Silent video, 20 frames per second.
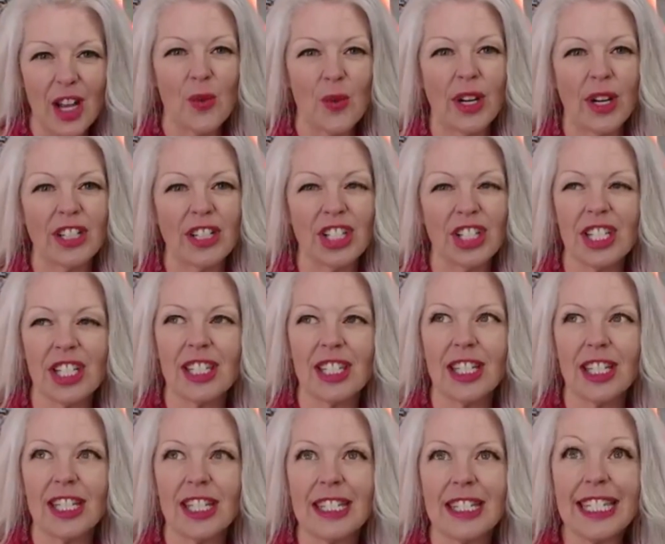where just
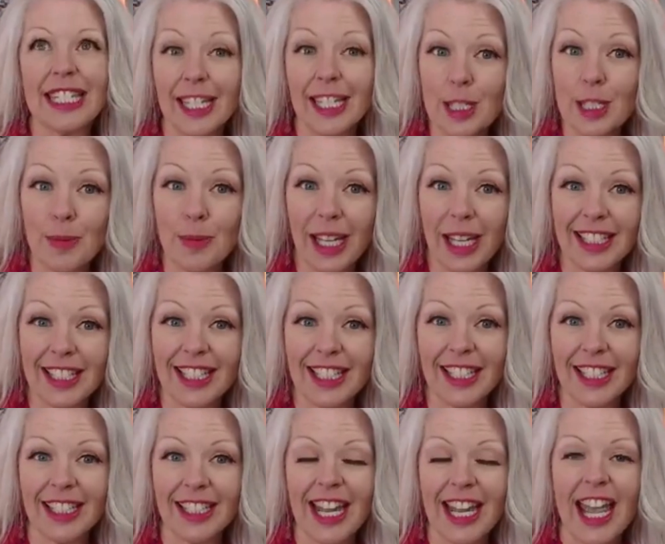the seed is
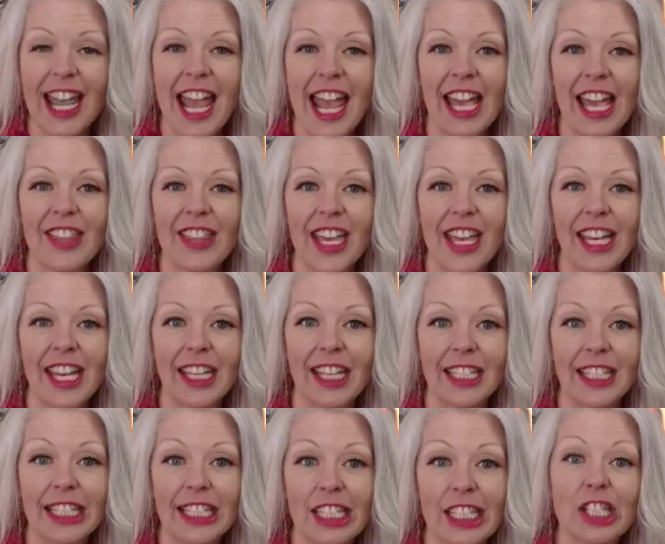planted and
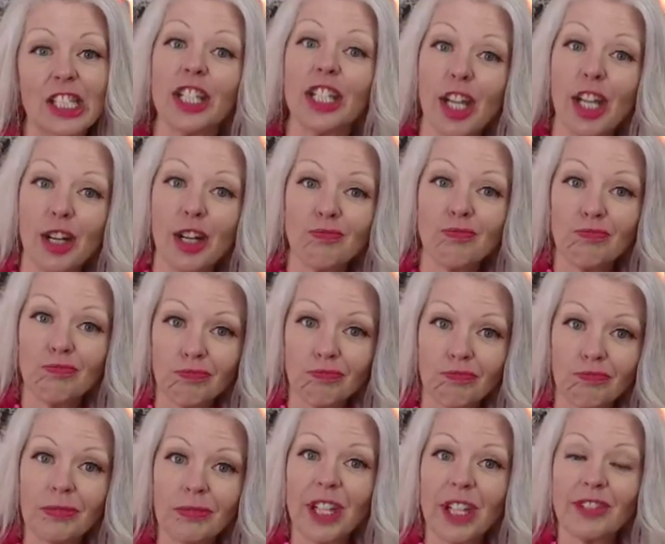then, you know,
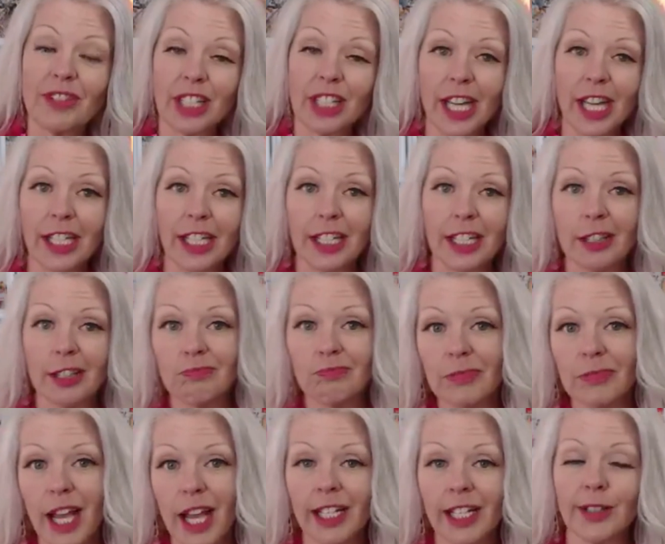you have to kind of
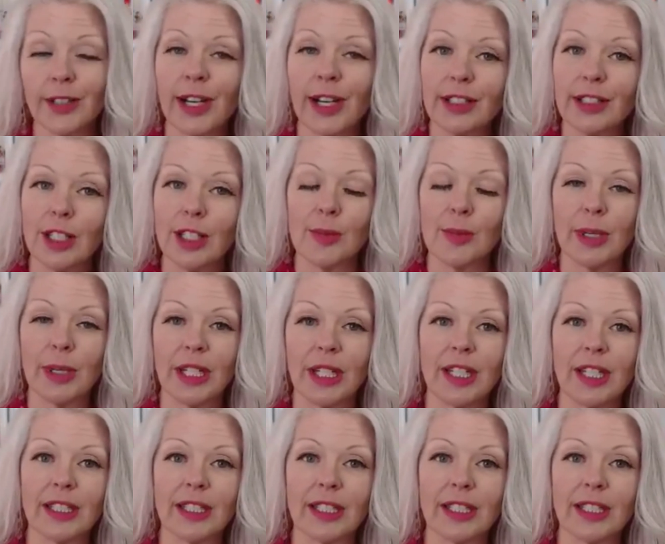knock it around a little bit and